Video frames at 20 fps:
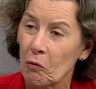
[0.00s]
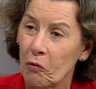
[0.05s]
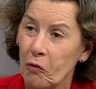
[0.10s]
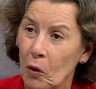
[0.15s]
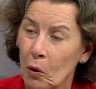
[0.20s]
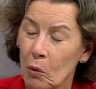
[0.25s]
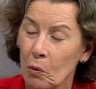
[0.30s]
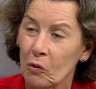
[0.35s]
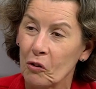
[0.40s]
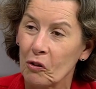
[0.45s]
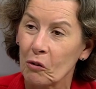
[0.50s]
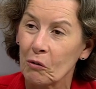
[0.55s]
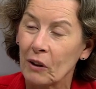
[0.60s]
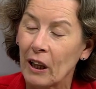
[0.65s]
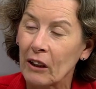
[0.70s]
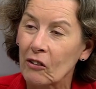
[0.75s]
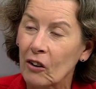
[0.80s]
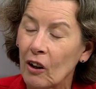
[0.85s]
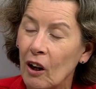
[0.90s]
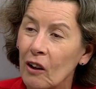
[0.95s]
flow so
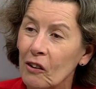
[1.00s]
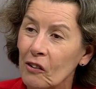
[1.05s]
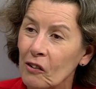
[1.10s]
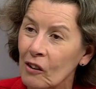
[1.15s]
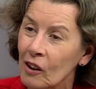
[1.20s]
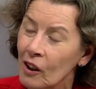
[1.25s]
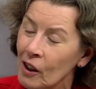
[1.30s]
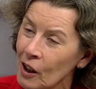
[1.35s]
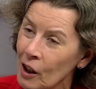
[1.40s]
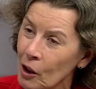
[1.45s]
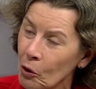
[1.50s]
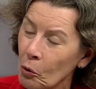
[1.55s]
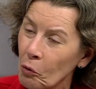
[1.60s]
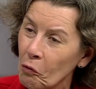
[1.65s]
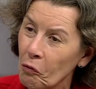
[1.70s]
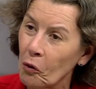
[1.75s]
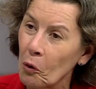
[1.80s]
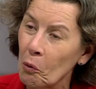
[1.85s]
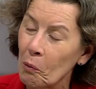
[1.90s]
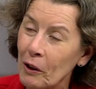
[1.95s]
that gas could
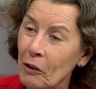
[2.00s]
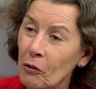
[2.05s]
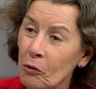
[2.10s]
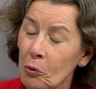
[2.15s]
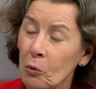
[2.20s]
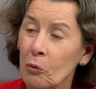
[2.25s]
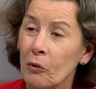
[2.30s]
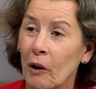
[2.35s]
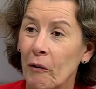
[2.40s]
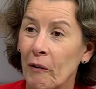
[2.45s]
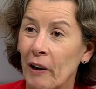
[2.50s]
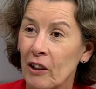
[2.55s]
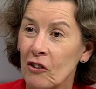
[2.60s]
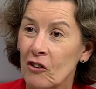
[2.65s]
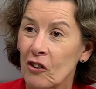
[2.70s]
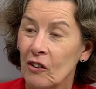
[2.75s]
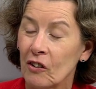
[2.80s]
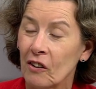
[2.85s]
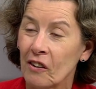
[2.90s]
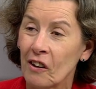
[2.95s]
flow in two
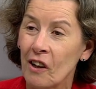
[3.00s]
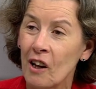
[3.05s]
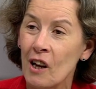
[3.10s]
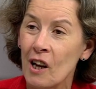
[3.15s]
directions,